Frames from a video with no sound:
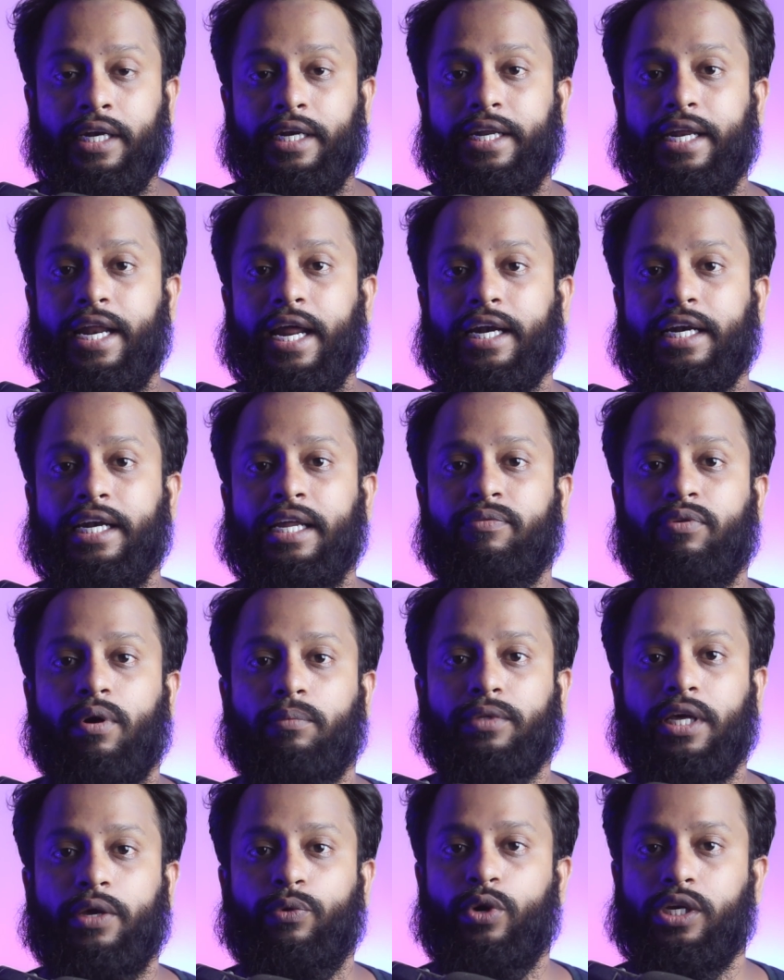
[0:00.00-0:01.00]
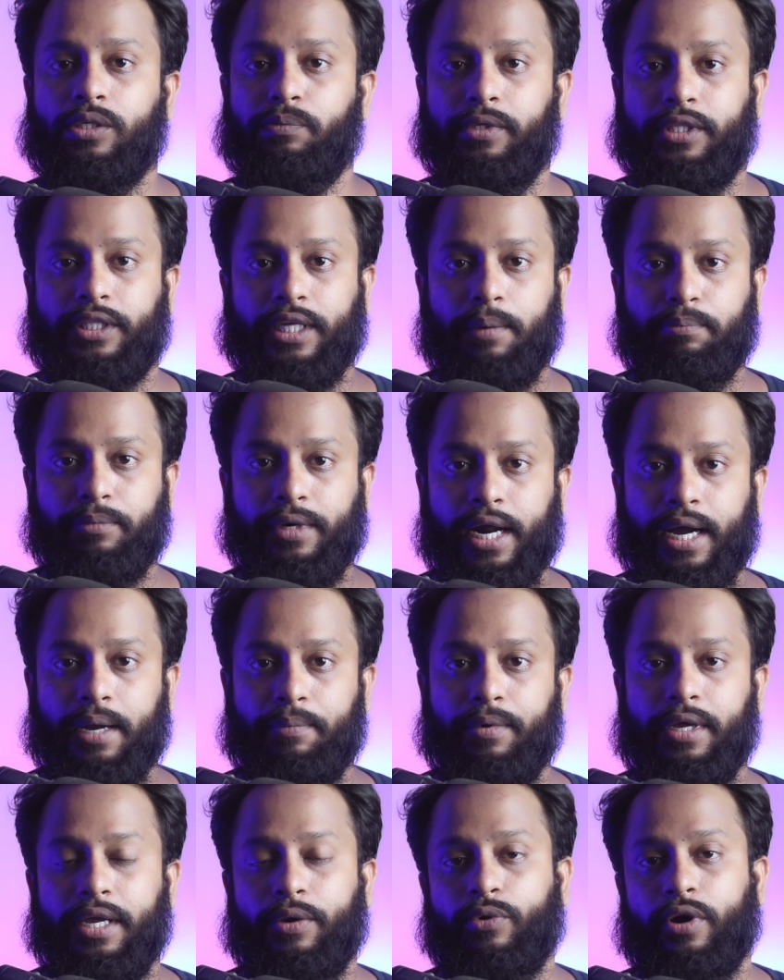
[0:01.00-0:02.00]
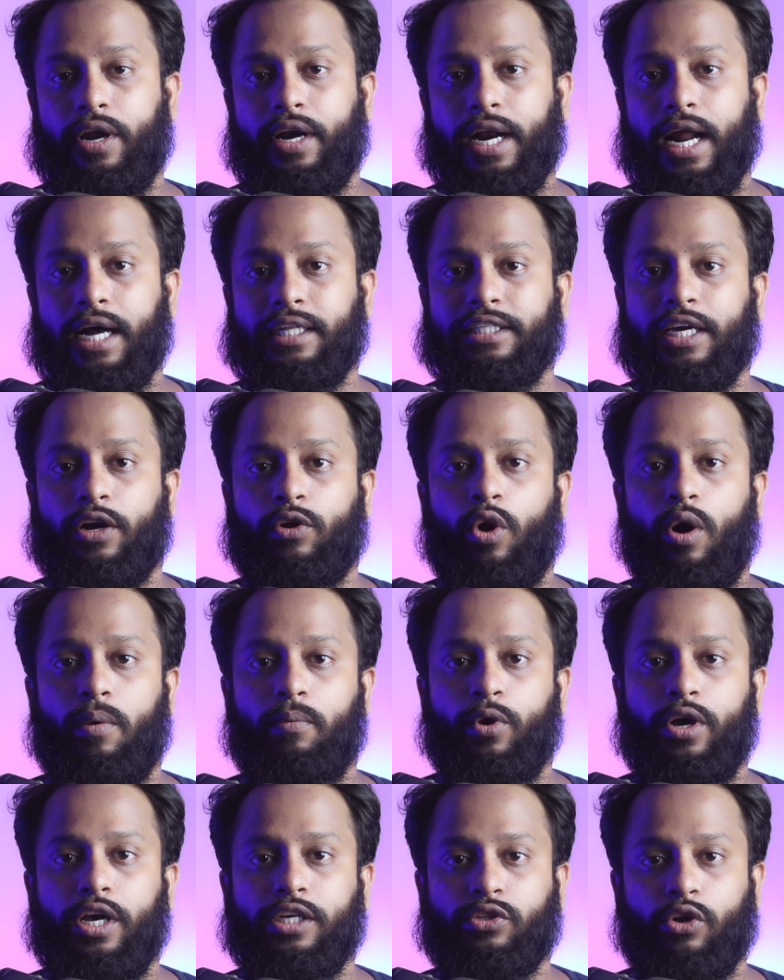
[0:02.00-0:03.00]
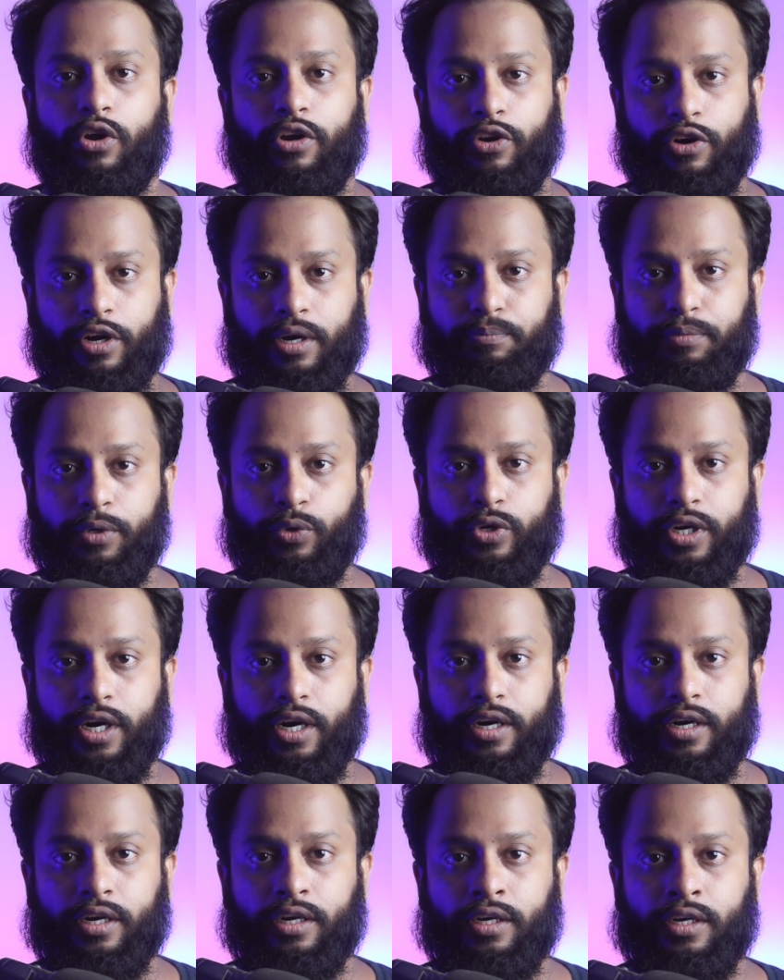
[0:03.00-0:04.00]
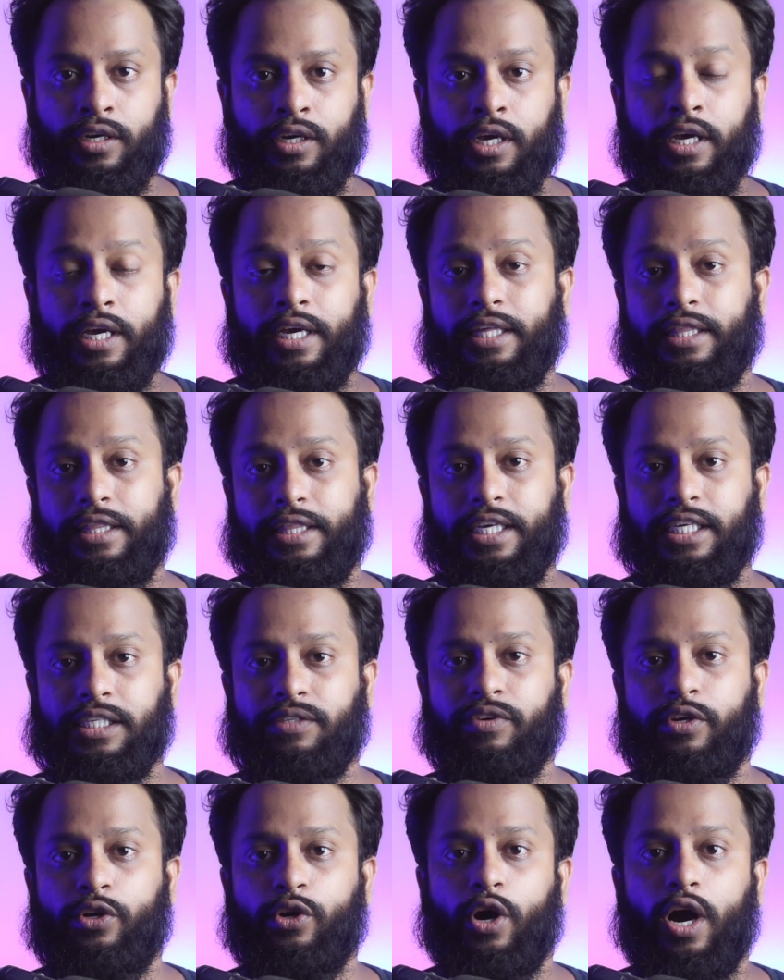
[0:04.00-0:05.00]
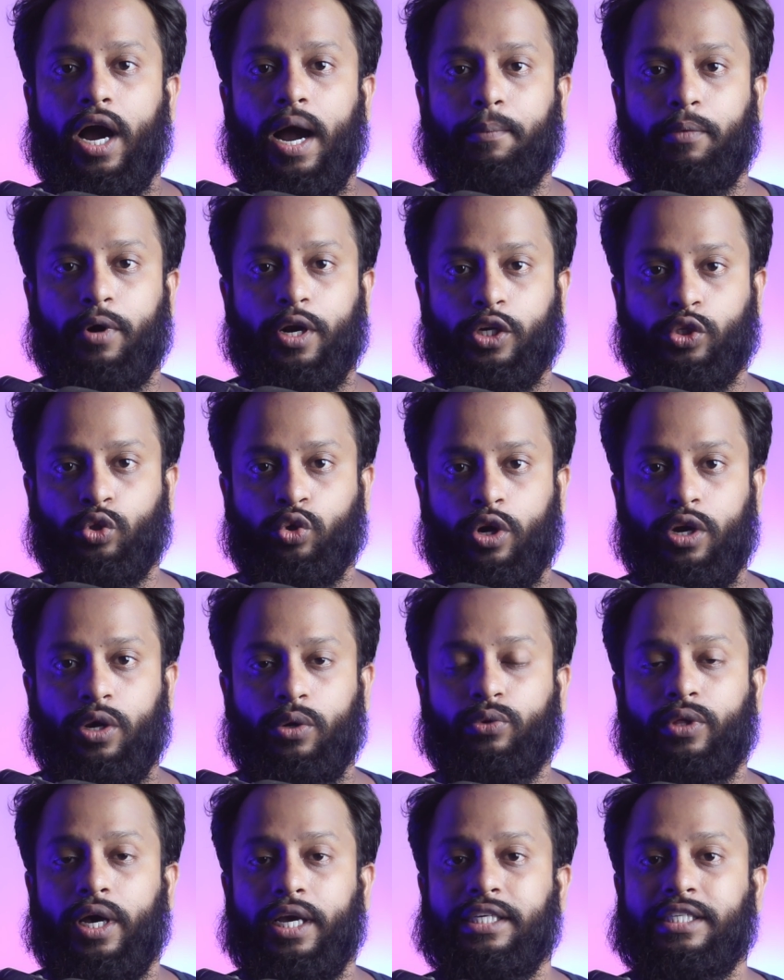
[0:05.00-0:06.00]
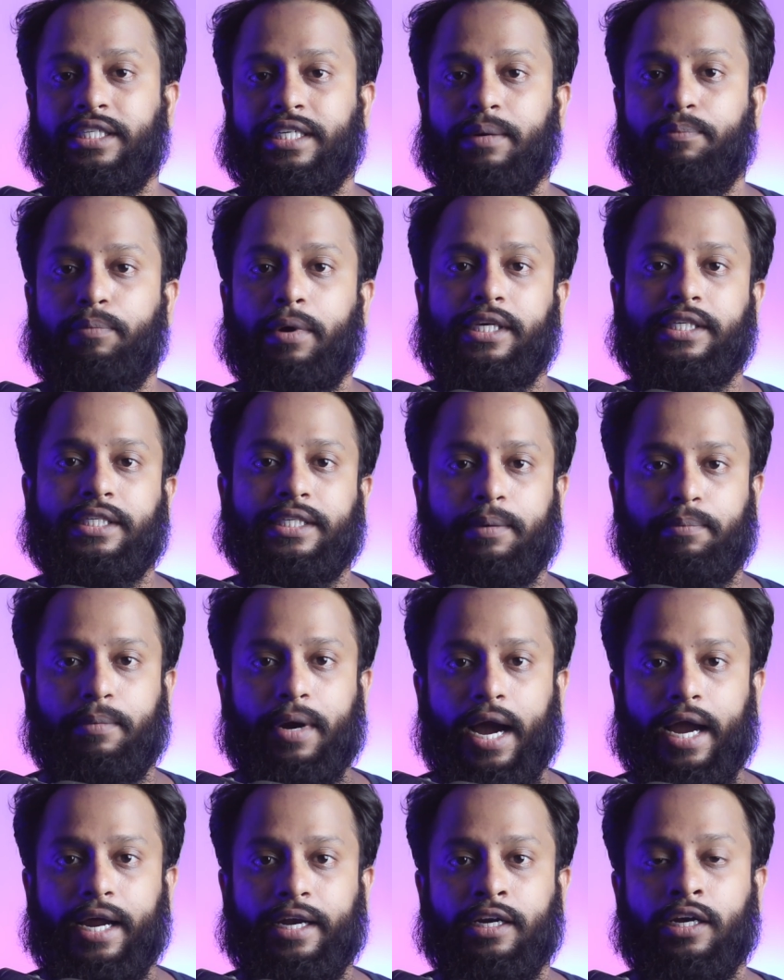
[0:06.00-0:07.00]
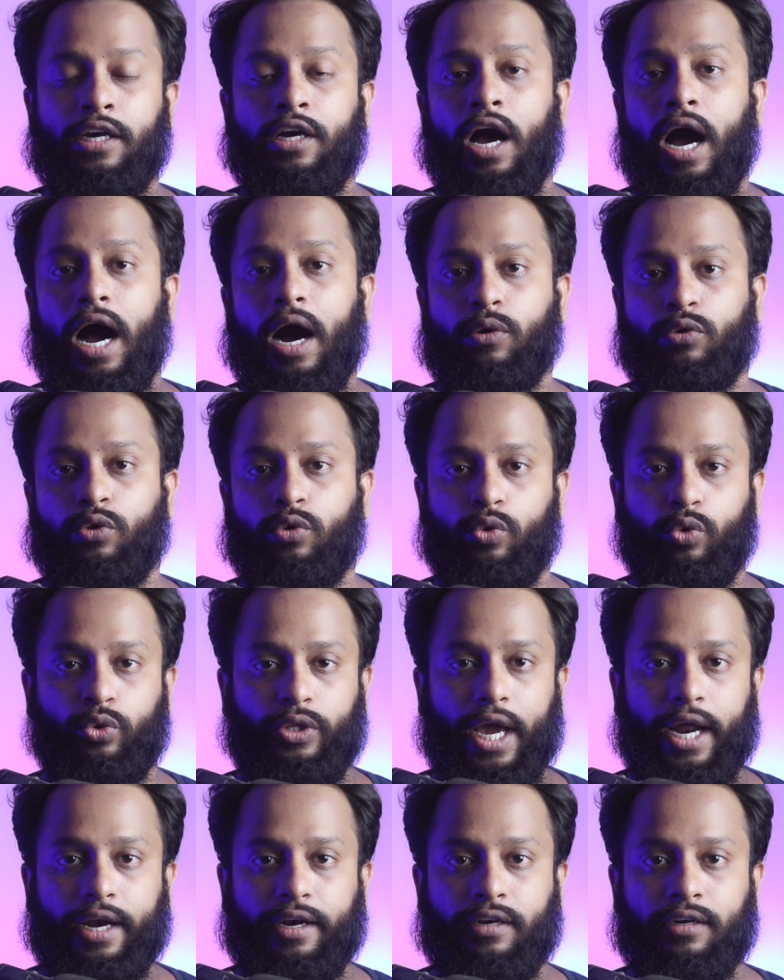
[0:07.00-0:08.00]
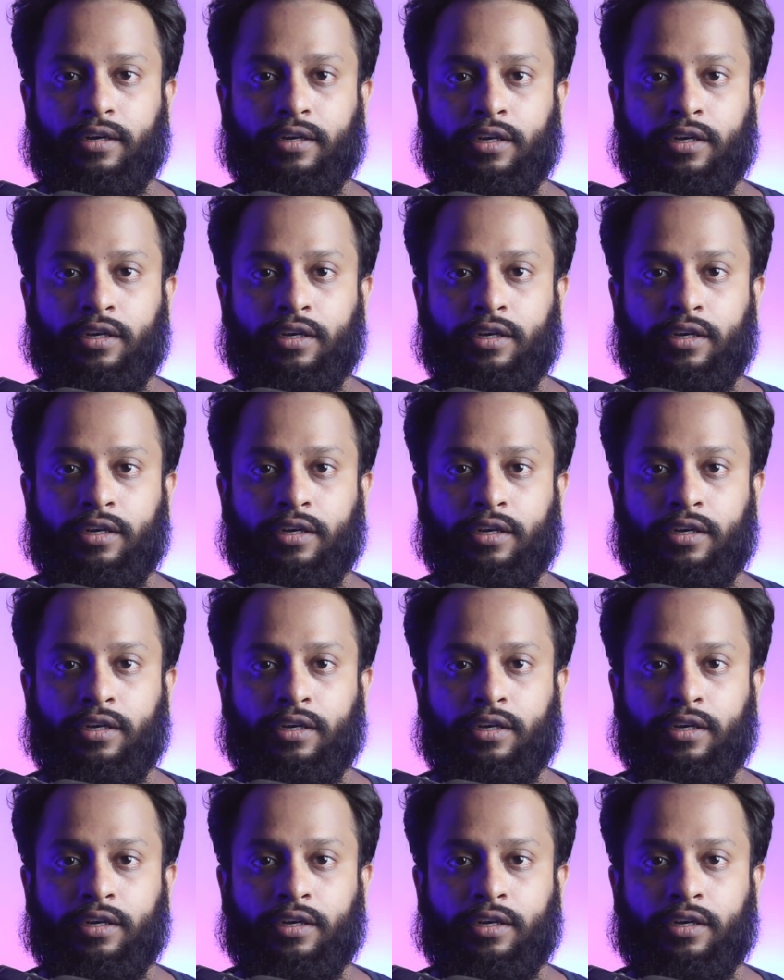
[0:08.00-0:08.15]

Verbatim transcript: Directly from the USB thumb drive, you can run the Chrome OS on your computer. In this video, I'm gonna show you the step-by-step -step guide how to do that.